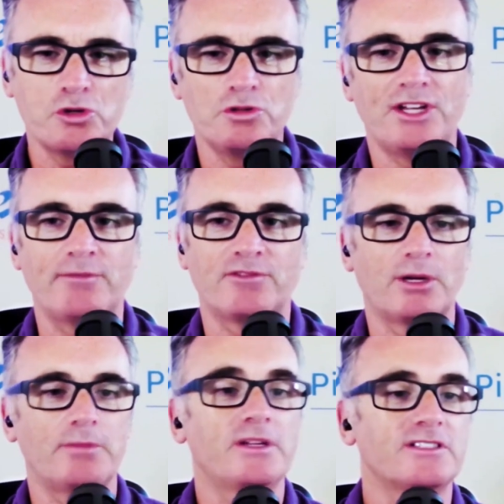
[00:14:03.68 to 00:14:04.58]
cool name for
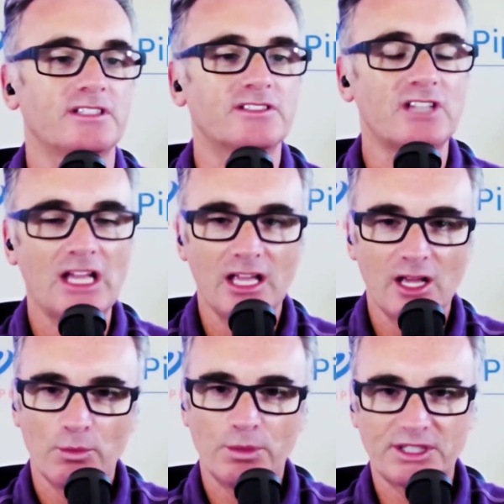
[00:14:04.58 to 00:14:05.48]
my business,
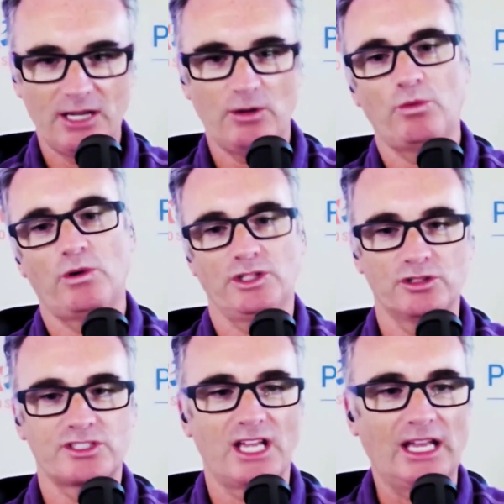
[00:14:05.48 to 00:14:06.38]
but now what
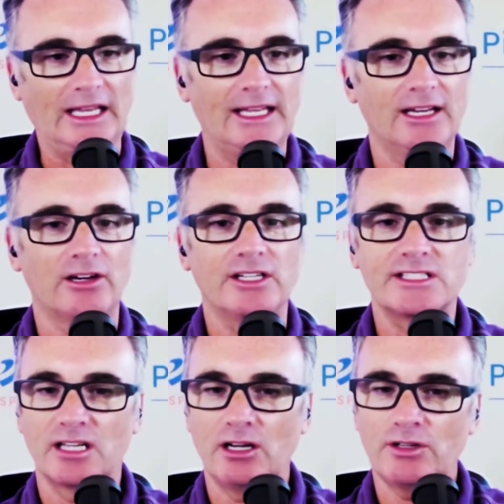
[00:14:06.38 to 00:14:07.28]
you're saying here
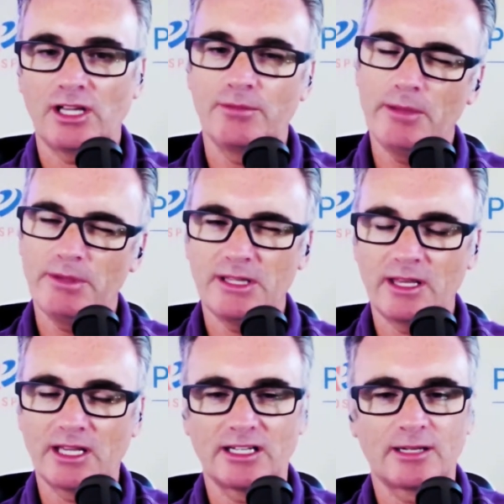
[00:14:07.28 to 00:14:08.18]
is okay, maybe
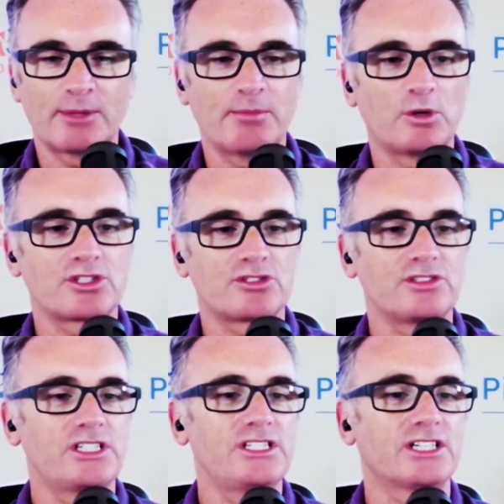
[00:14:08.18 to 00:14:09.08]
think a little bit more
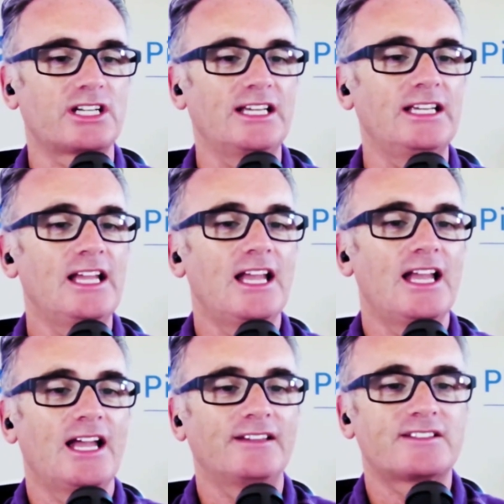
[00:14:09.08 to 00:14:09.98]
strategically
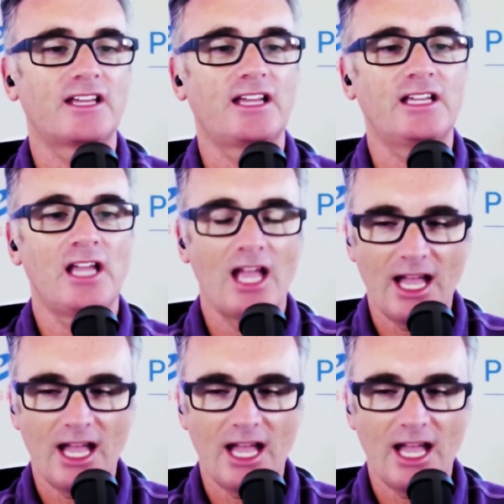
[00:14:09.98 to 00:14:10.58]
and say yeah.